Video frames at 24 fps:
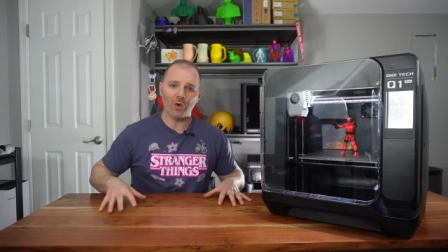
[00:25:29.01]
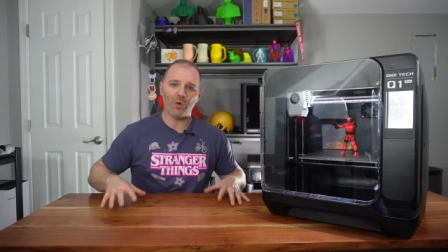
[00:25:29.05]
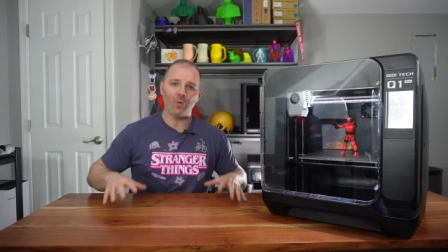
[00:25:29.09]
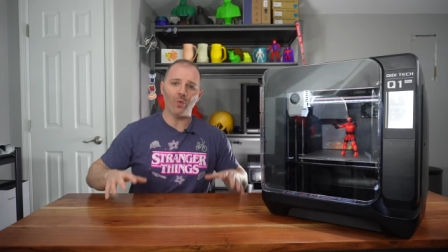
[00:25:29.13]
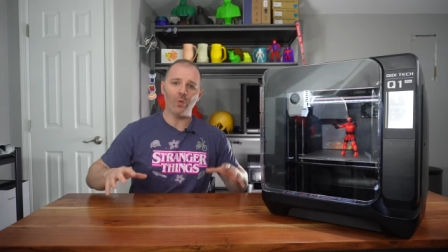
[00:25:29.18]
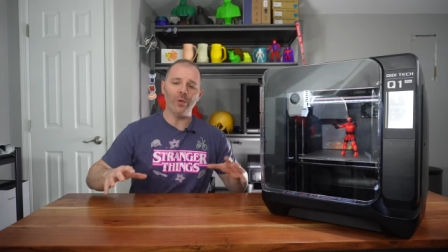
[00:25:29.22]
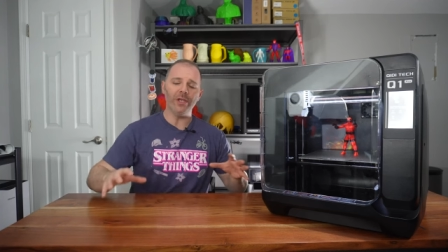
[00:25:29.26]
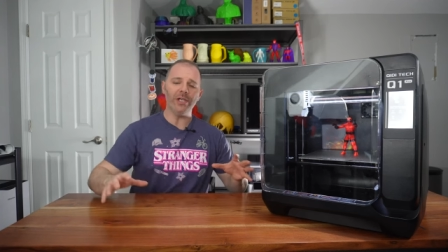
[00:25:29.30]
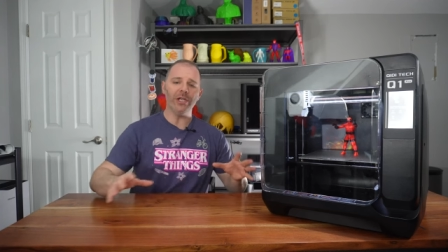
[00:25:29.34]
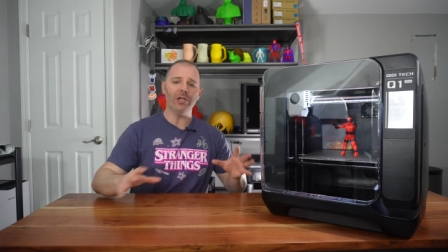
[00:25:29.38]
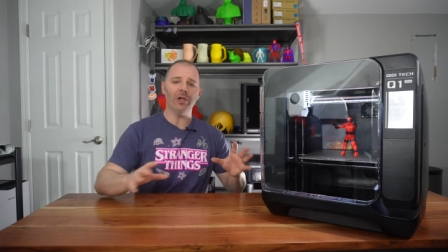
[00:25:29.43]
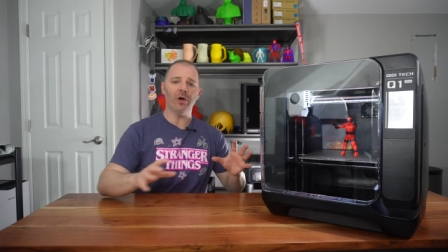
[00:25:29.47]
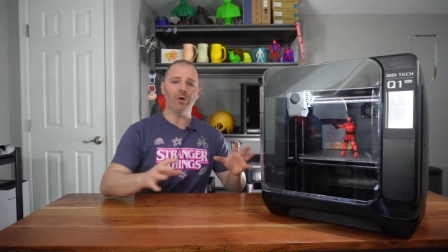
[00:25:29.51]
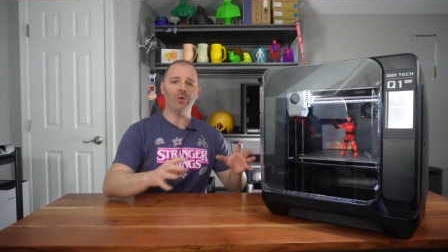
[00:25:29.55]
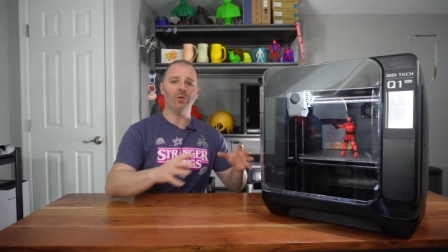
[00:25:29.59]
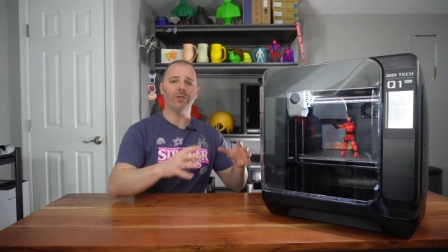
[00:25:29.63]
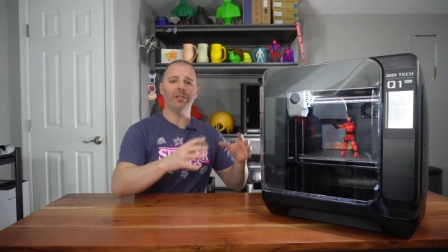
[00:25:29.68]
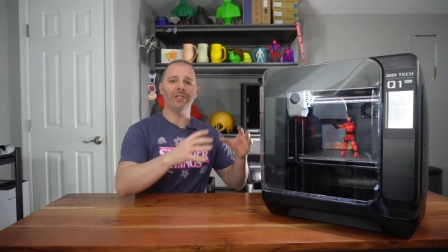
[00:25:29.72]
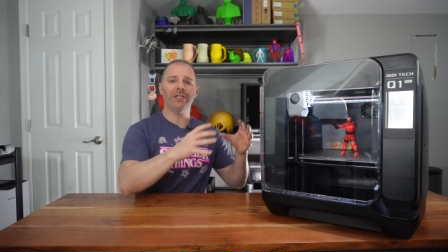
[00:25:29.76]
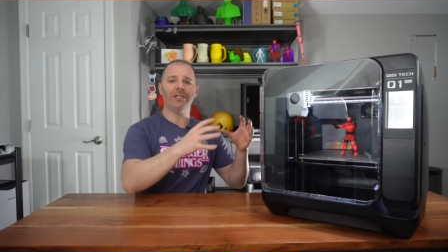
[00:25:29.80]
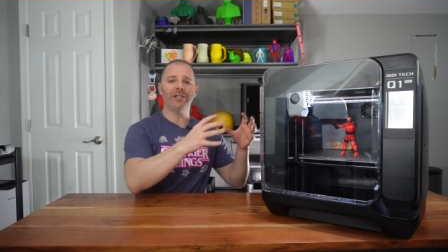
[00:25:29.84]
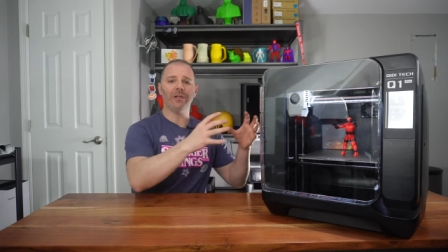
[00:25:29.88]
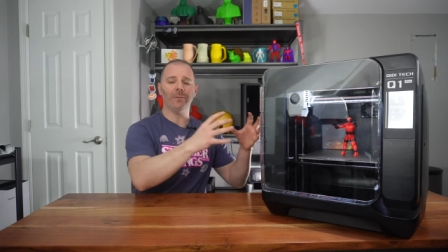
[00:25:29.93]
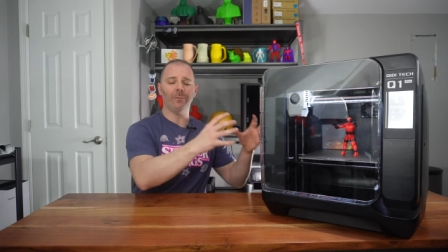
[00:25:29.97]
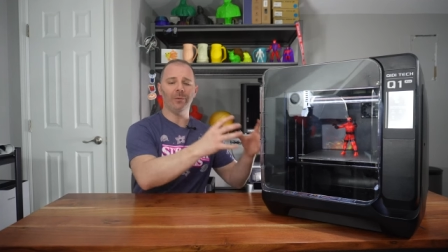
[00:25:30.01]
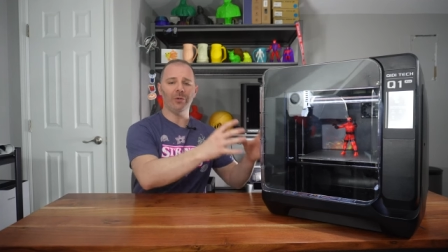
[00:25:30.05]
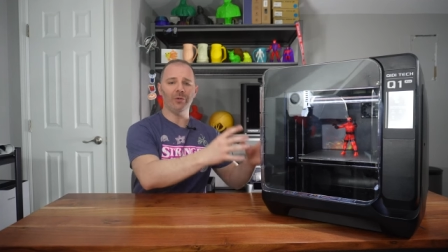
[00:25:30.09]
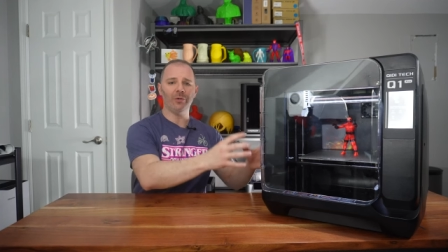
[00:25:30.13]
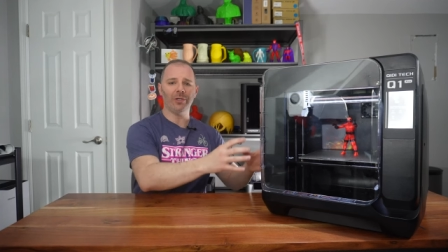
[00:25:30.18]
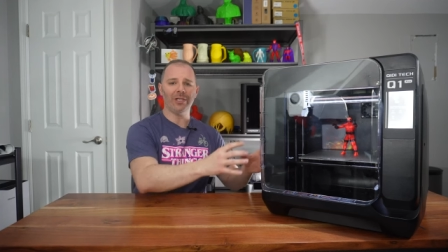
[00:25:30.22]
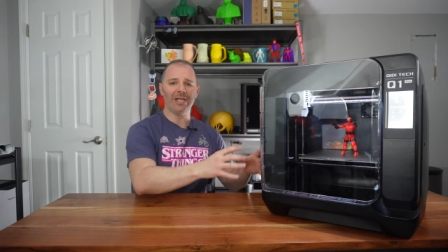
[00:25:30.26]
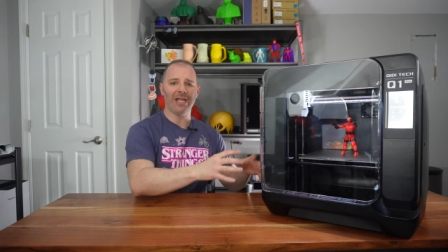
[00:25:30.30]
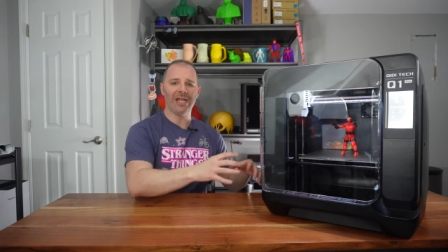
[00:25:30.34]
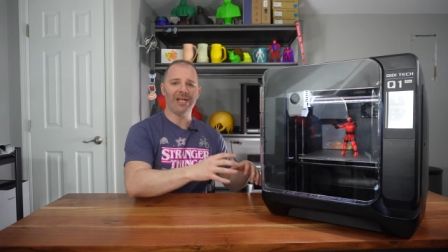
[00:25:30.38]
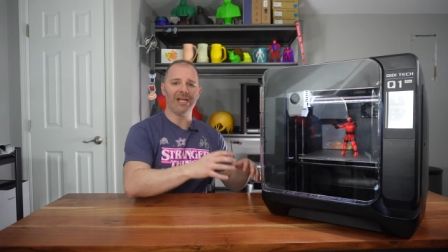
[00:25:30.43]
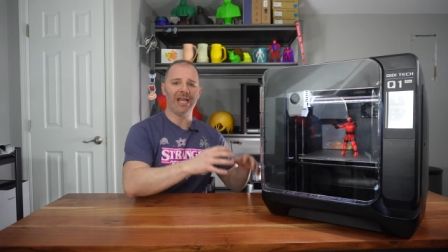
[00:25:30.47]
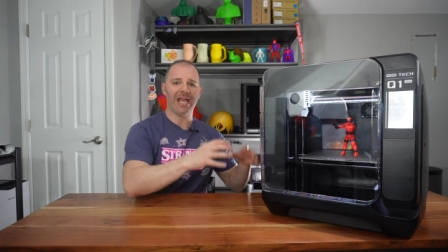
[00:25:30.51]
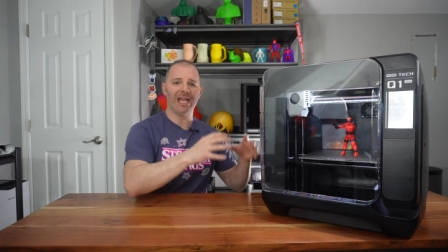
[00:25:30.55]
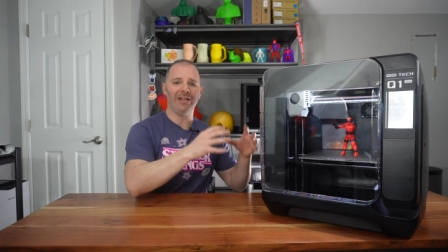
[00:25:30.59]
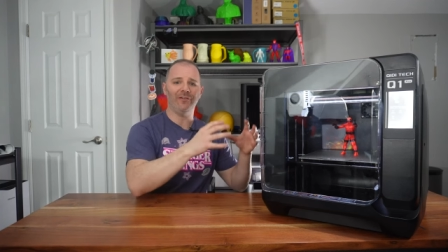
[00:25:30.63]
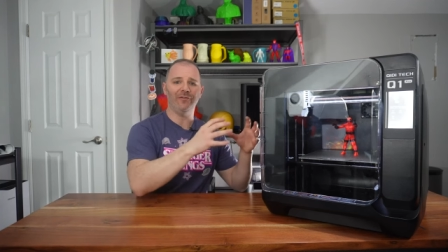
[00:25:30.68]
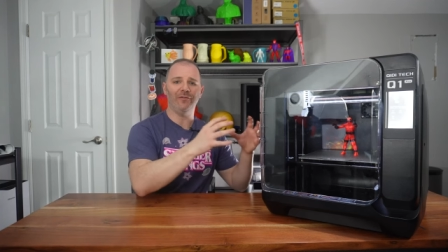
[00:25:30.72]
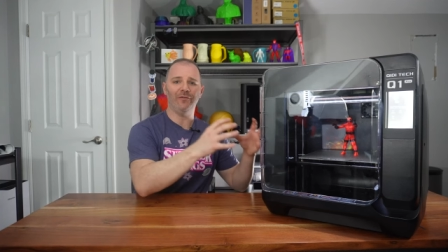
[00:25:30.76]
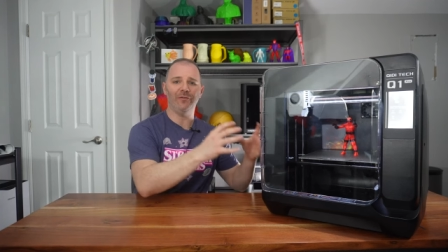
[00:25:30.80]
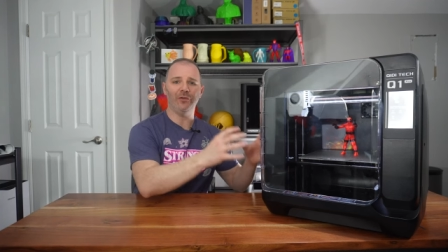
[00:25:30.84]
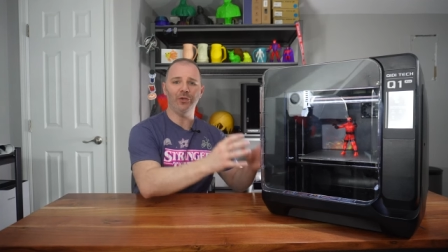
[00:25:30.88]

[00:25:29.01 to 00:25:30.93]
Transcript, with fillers: We can only communicate and